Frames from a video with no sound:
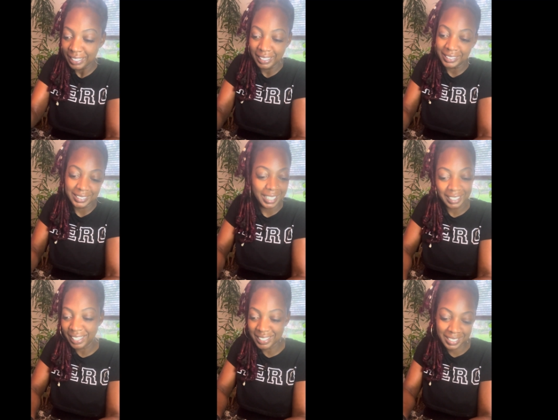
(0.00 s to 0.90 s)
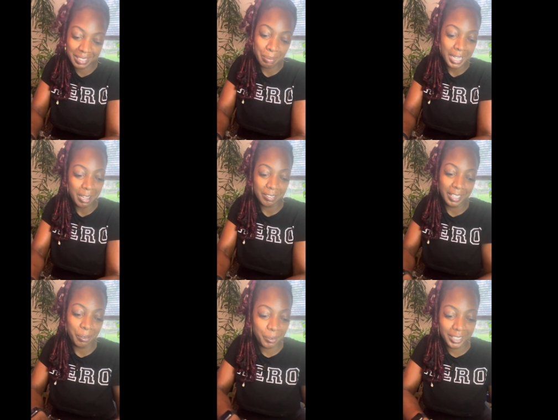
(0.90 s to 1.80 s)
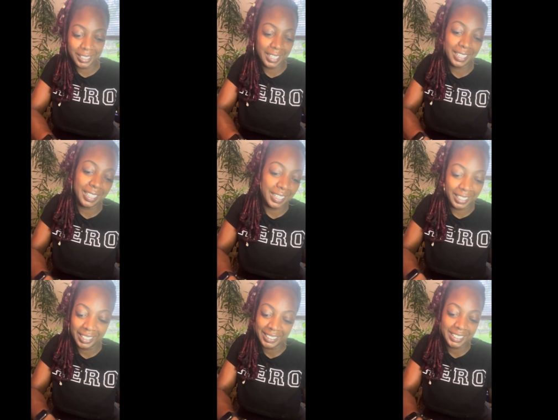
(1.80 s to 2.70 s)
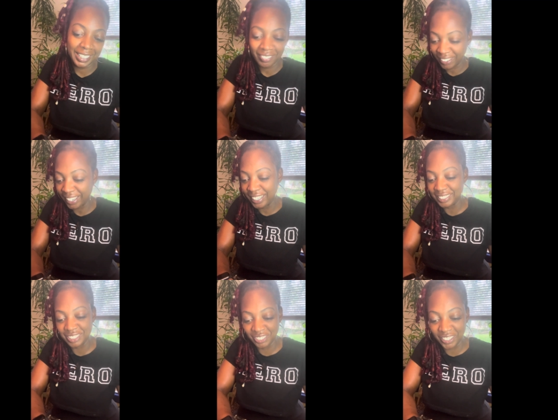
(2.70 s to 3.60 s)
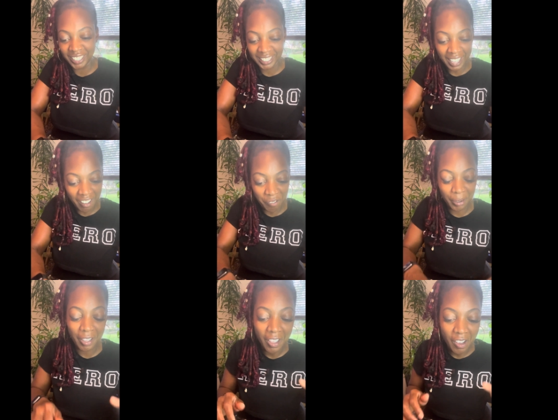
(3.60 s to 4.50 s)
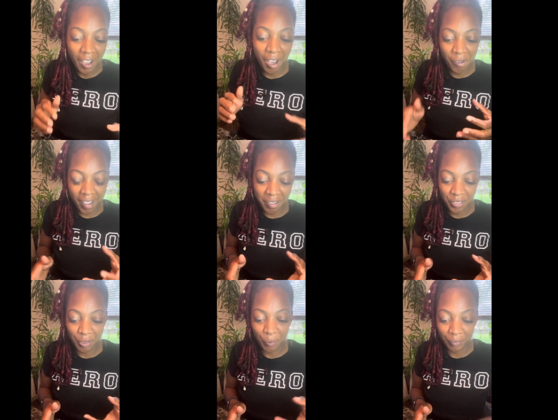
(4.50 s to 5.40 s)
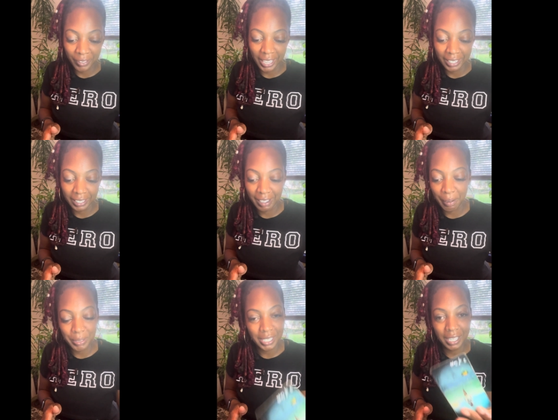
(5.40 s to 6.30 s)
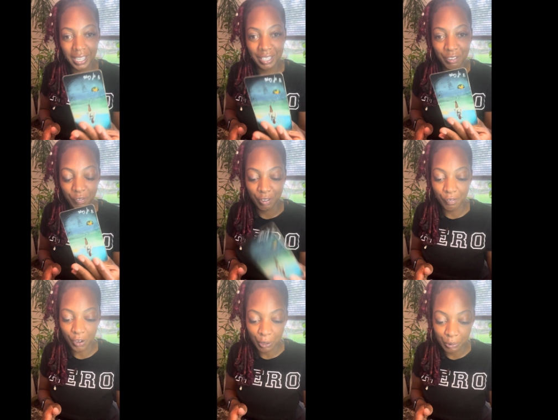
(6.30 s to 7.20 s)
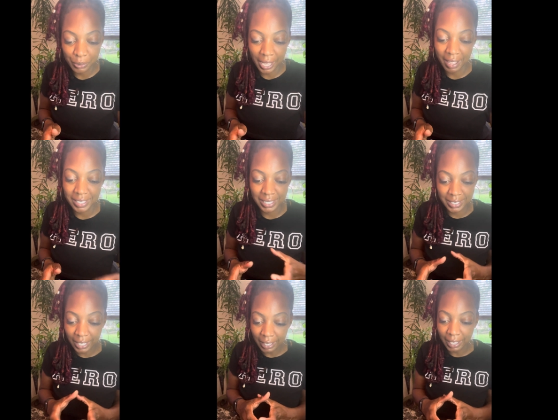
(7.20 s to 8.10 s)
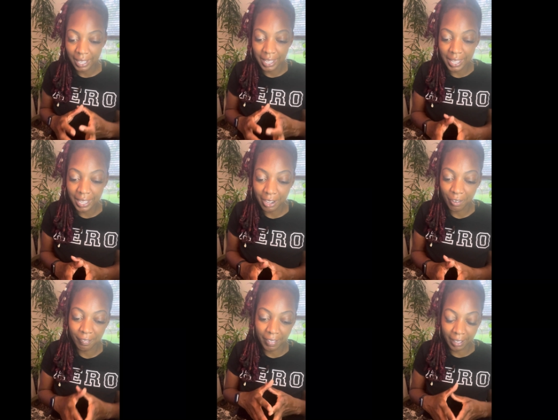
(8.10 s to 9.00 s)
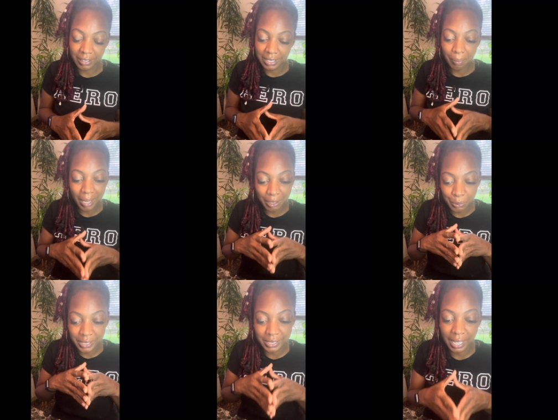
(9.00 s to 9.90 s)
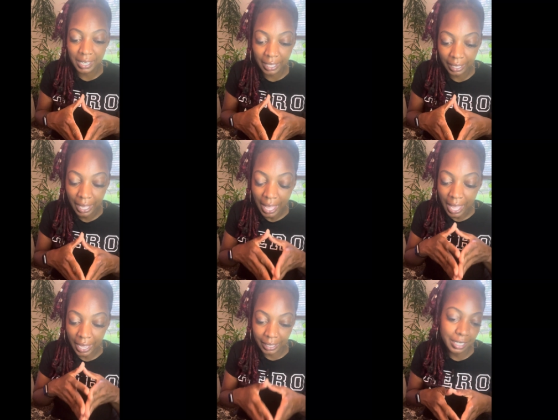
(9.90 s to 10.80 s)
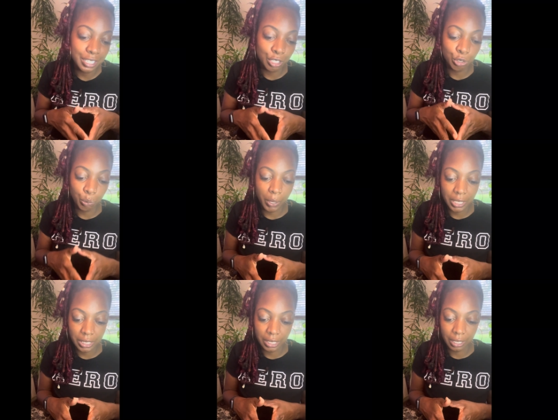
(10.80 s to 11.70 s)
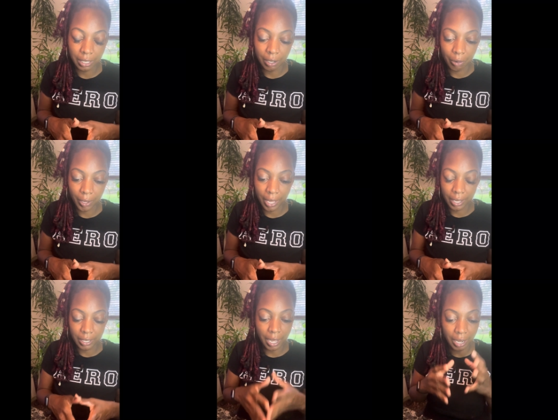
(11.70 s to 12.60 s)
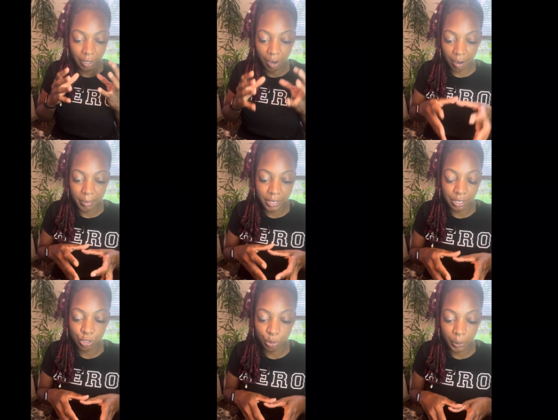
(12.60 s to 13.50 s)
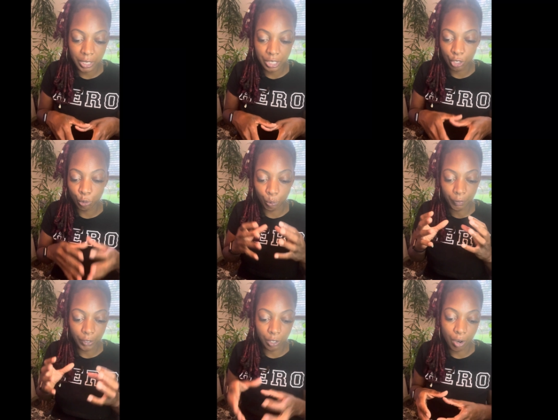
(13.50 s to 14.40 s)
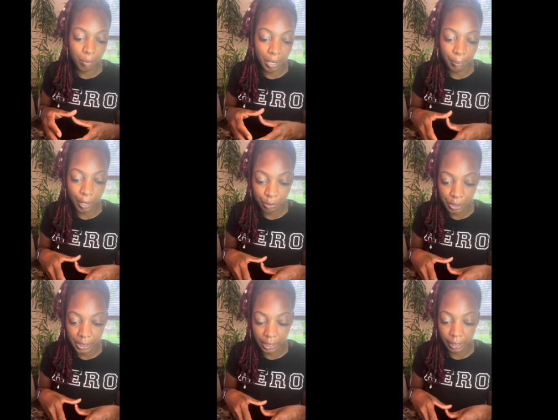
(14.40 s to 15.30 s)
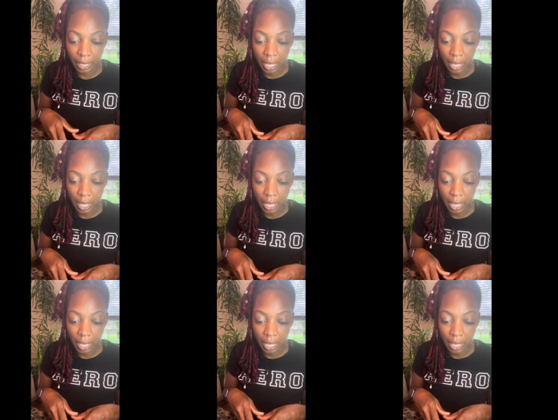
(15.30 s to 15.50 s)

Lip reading: let's just be out there willy-nilly in this shit, right? Enjoying life. But, however, with the Eight of Cups here in the reverse, I see here that somebody was staying in a situation, okay, a karmic situation or with a karmic person